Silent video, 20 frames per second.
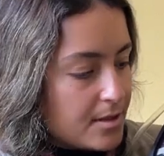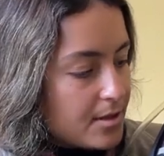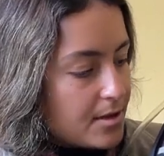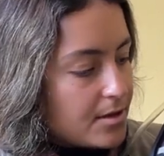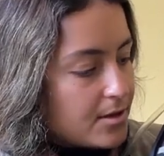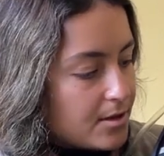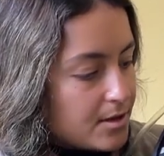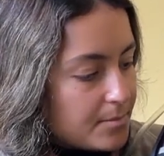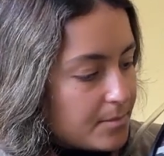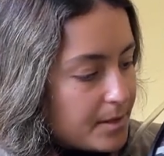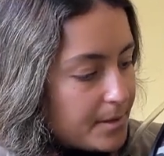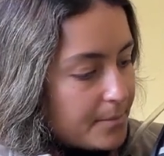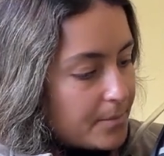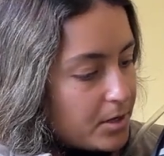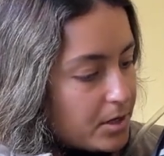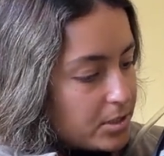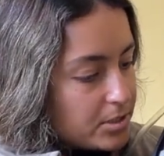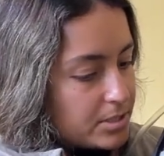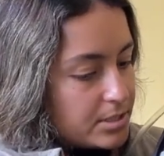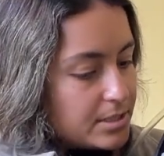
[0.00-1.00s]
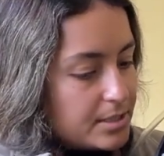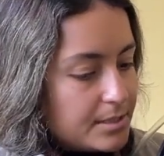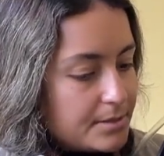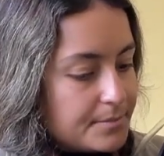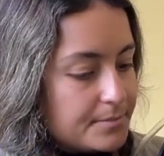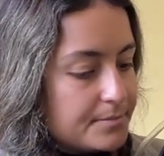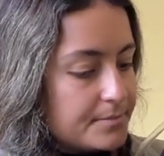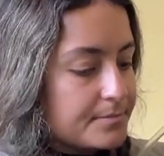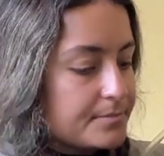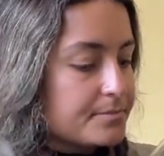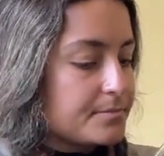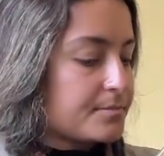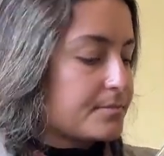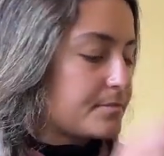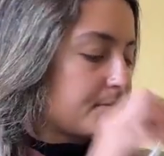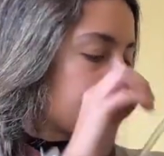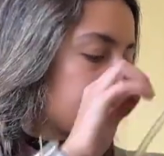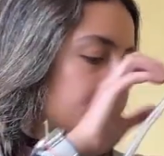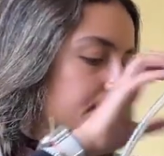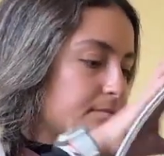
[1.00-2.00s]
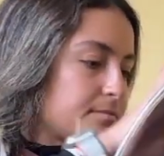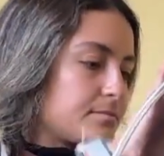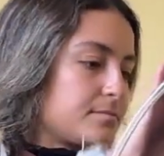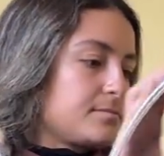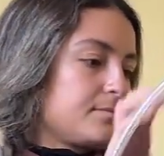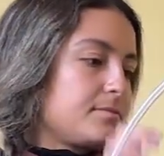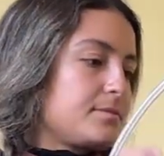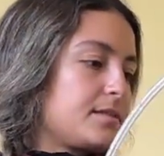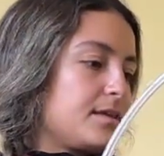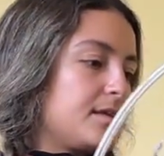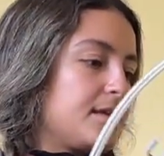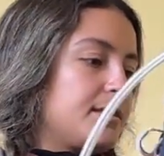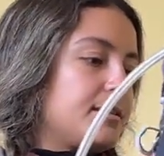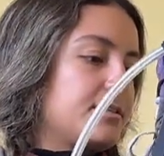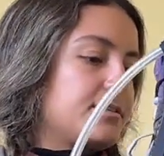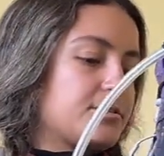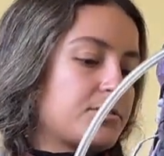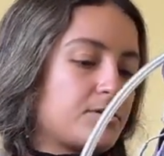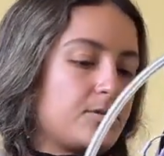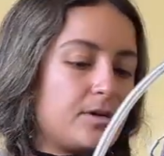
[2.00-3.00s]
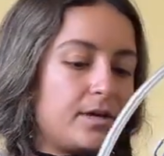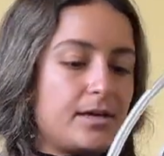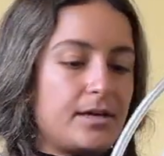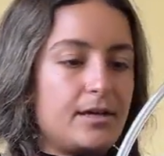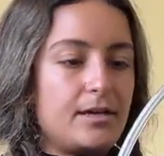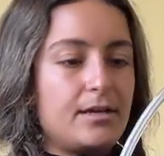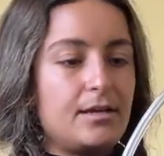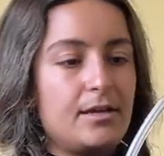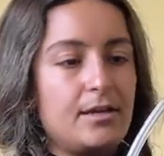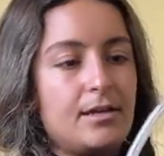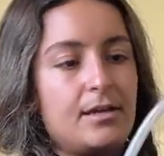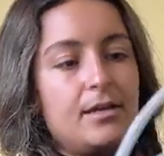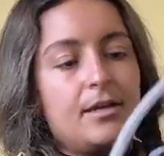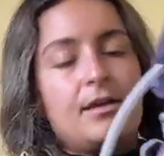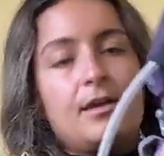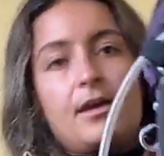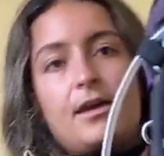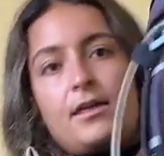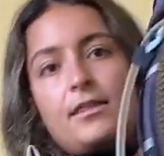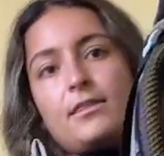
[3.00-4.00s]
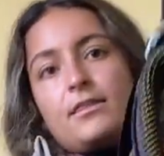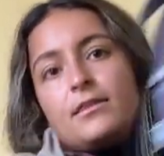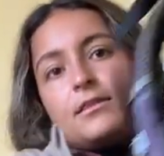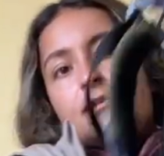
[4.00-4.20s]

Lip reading: on my person. And let's go ahead and